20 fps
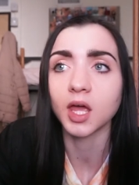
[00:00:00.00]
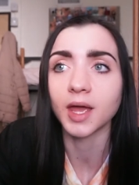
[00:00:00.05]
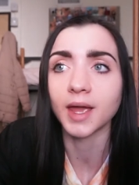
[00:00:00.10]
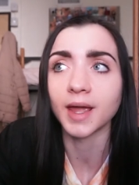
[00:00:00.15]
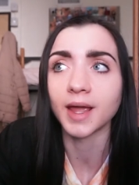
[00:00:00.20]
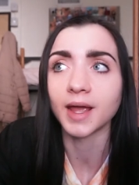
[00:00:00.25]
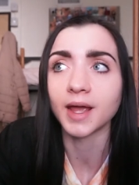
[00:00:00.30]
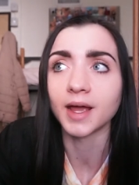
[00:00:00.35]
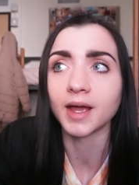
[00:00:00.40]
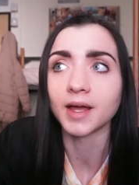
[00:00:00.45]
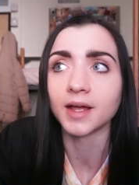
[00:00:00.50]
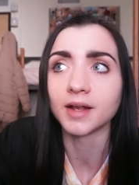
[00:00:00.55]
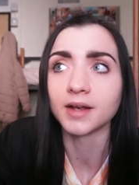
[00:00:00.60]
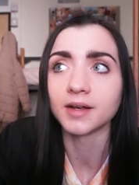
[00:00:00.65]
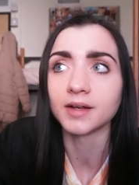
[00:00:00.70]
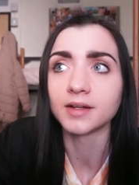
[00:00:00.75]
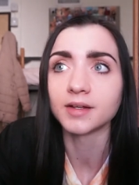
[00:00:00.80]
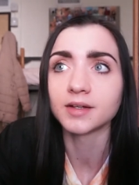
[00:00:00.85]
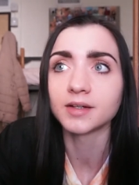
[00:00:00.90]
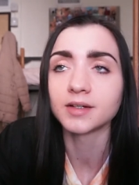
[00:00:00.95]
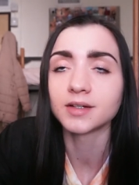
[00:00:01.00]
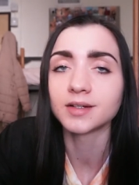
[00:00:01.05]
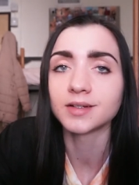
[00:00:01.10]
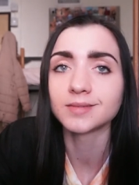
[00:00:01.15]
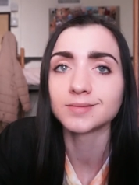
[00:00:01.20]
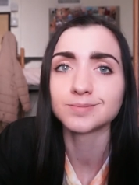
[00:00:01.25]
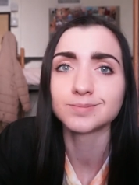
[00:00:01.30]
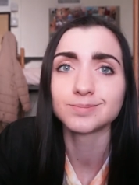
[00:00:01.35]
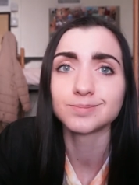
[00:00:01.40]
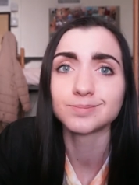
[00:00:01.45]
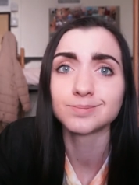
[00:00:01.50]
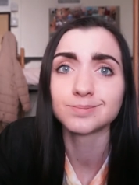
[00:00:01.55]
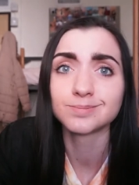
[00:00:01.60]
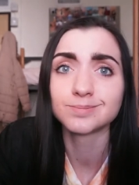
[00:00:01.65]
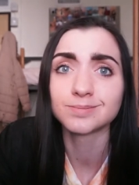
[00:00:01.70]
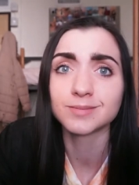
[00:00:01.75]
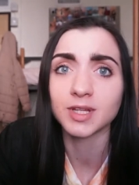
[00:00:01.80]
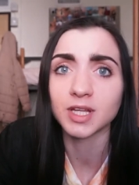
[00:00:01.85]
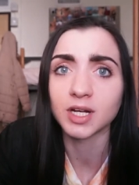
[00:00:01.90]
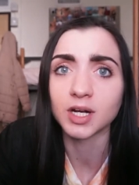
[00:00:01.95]
And,
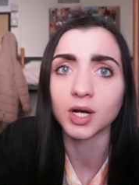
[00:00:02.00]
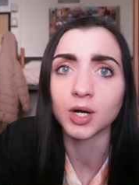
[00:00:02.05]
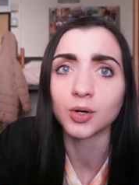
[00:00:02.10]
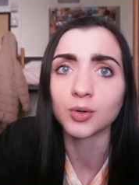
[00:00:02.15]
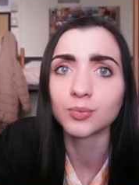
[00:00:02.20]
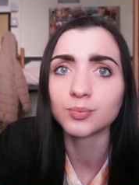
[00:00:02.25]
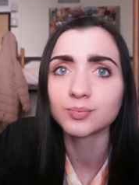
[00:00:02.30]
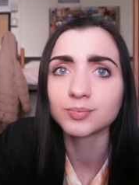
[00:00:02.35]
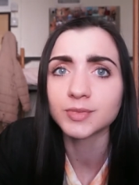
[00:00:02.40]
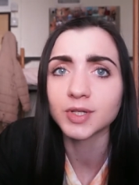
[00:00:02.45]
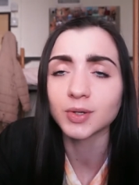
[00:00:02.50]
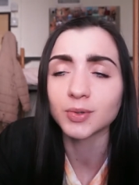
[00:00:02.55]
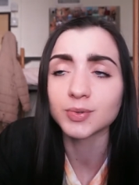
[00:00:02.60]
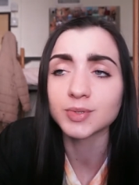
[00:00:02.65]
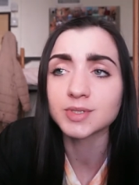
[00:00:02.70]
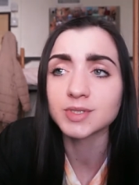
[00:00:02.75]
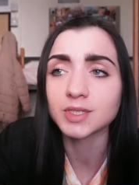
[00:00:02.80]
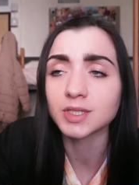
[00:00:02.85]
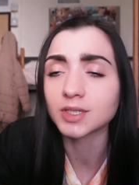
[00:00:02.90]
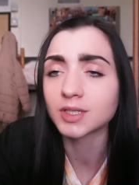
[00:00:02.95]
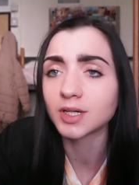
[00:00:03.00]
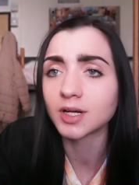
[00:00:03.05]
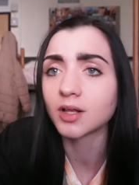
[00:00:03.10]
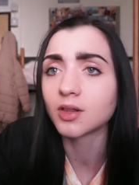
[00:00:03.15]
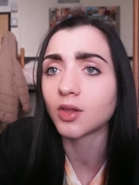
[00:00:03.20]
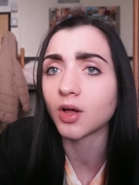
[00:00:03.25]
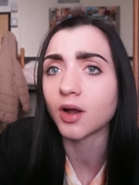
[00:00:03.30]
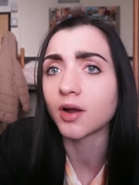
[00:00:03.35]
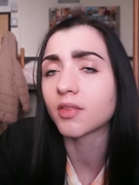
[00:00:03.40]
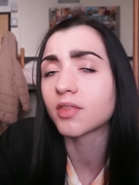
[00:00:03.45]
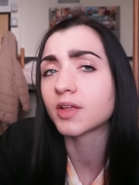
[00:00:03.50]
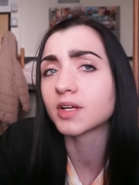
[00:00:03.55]
you know, there was a lot of